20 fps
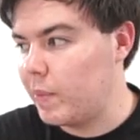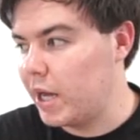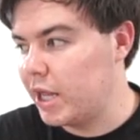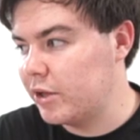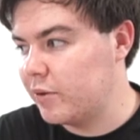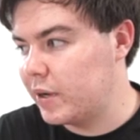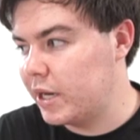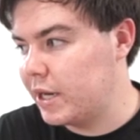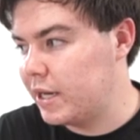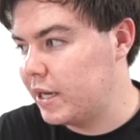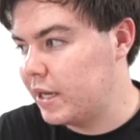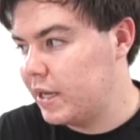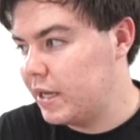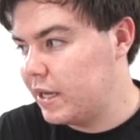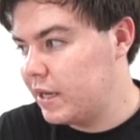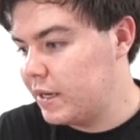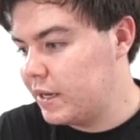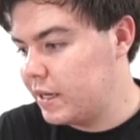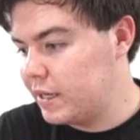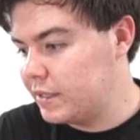by the way.
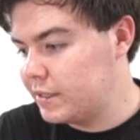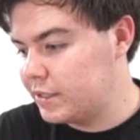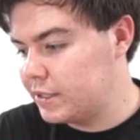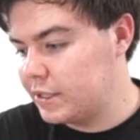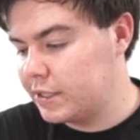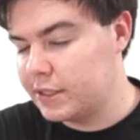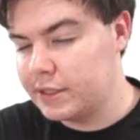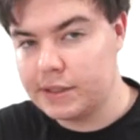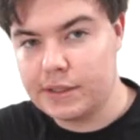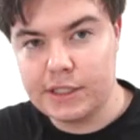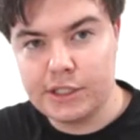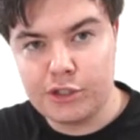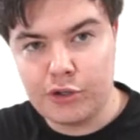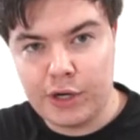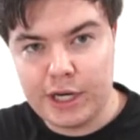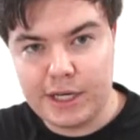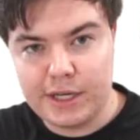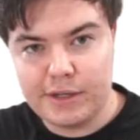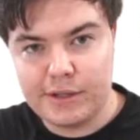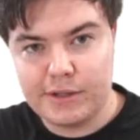And uh,
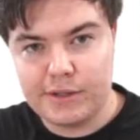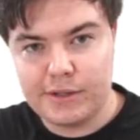enjoy.